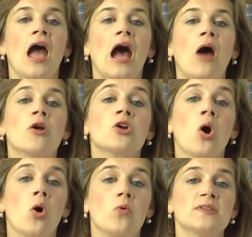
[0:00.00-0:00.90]
Our
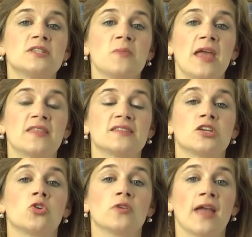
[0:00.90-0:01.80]
goal was to make this a
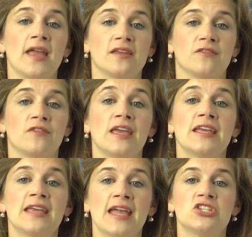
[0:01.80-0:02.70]
creative,
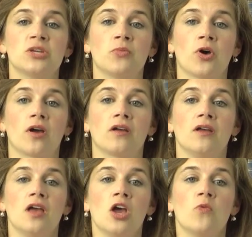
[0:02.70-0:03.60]
engaging book.
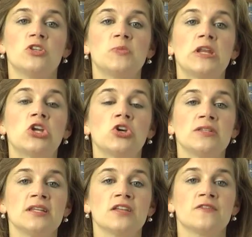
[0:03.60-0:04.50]
We spent a good
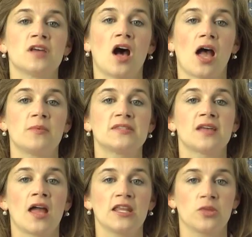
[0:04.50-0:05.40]
deal of time
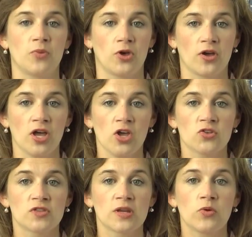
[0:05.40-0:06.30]
designing the book
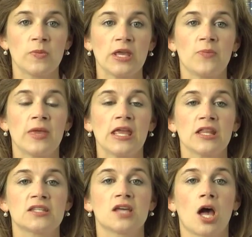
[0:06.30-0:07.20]
so that it would be
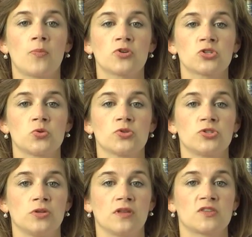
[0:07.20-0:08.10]
appealing to upper school
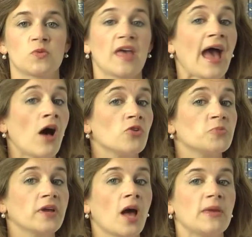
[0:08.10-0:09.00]
students without
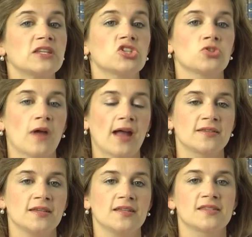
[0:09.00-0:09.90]
becoming
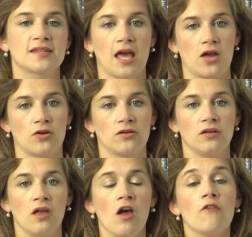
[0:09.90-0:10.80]
distracting and scattered.
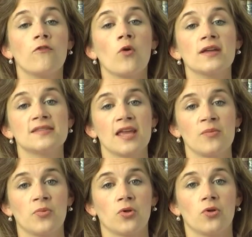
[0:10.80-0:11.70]
For
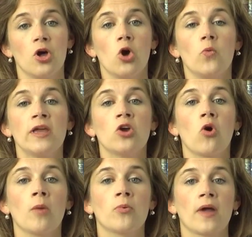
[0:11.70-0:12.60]
example, we
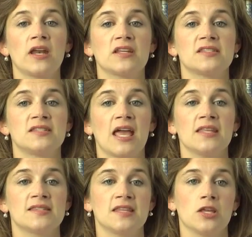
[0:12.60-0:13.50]
incorporated a
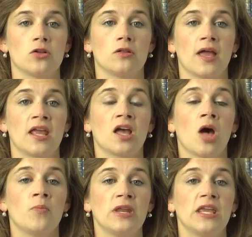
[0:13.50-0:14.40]
state seal and
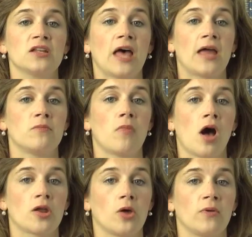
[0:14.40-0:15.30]
accompanying Latin
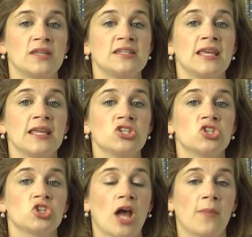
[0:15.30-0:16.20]
motto into each
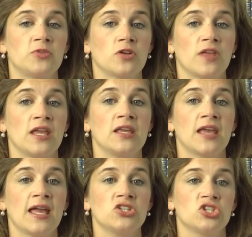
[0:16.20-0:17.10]
chapter that
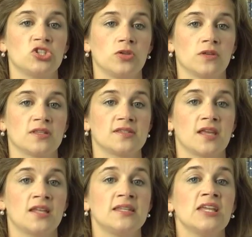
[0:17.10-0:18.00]
engages students
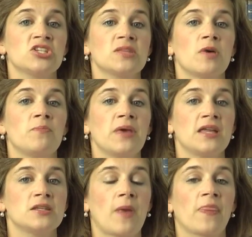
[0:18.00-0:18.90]
and teaches them a
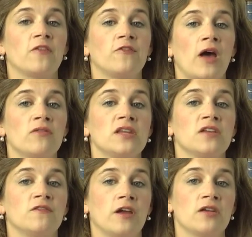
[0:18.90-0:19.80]
bit about the founding
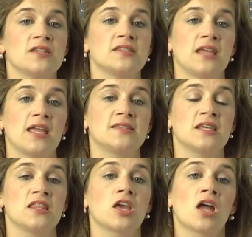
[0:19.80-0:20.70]
of various states
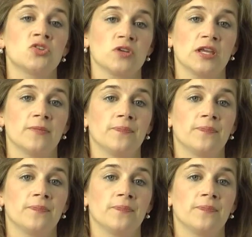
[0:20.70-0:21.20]
in the country.